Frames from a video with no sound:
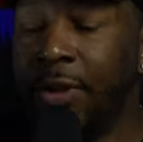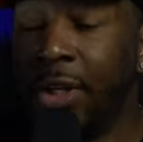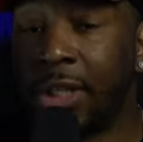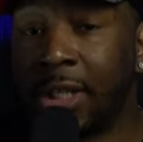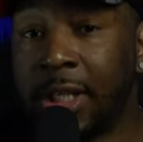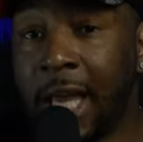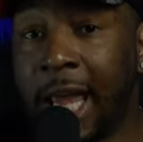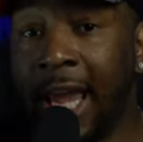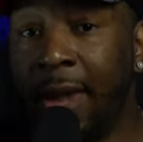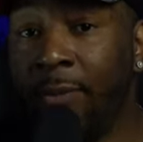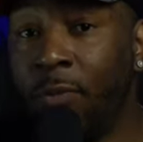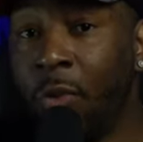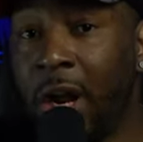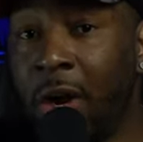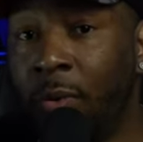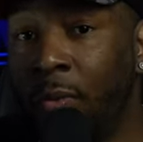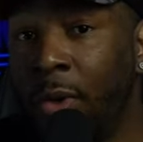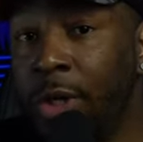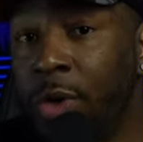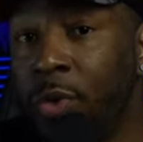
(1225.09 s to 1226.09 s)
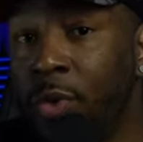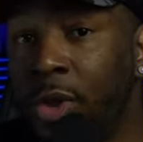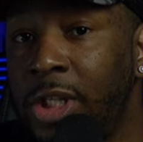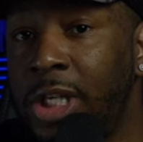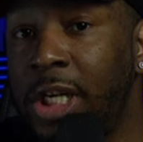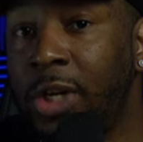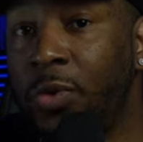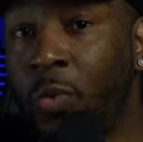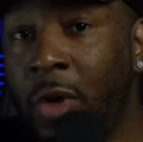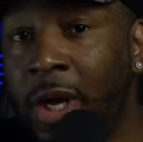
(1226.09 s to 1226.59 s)
The same way when
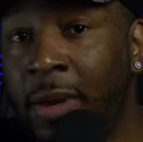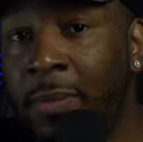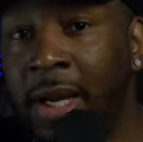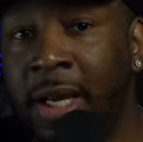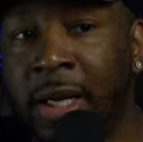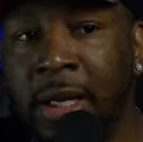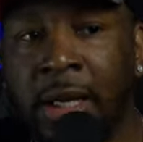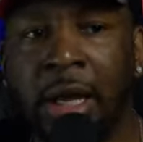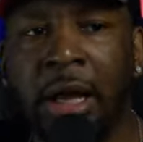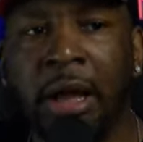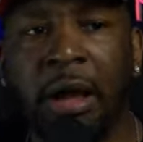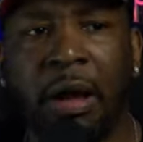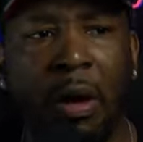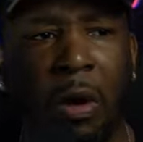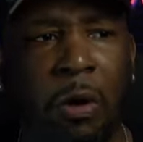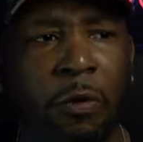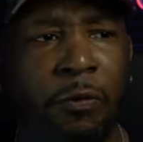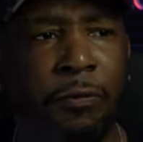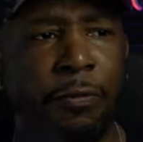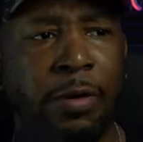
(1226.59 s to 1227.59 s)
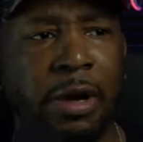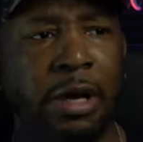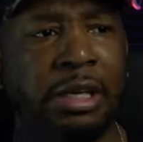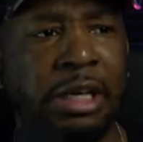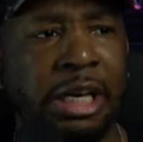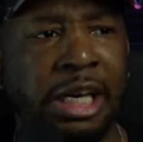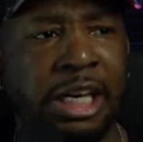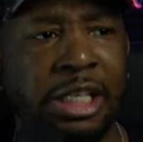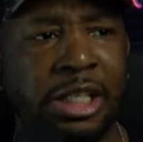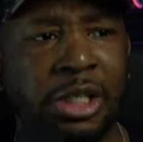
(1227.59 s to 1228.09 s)
you see women, oh,
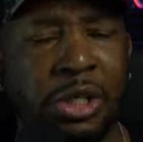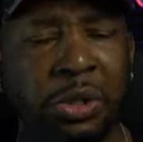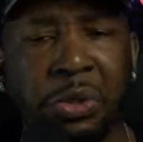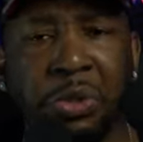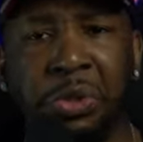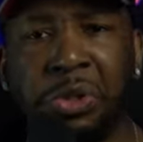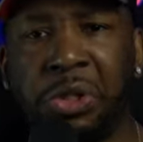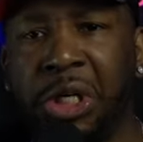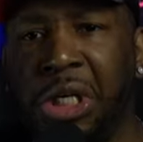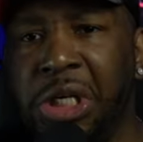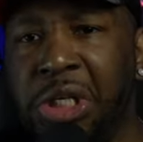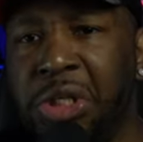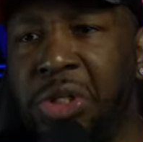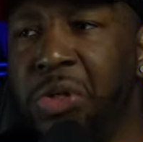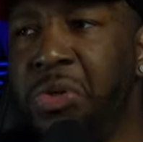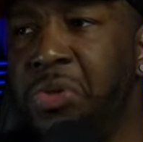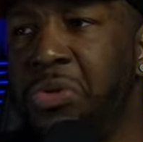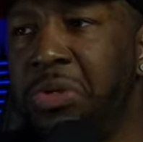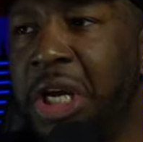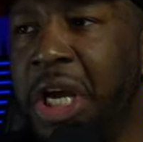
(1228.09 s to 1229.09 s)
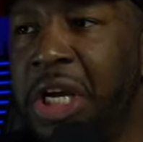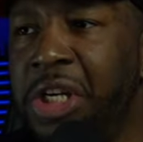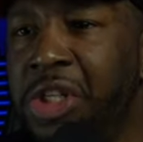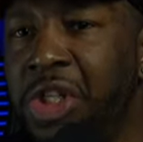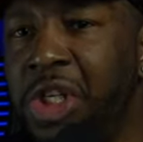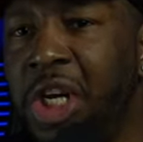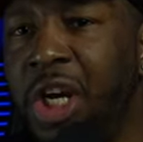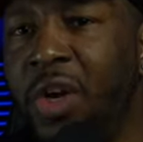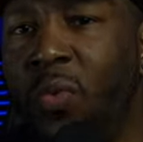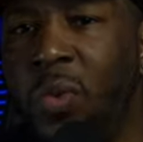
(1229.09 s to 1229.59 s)
fuck these dudes, these dudes
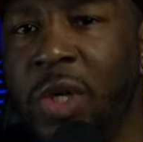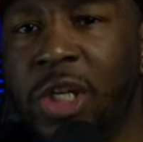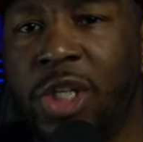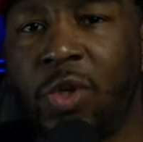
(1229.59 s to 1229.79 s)
ain't shit.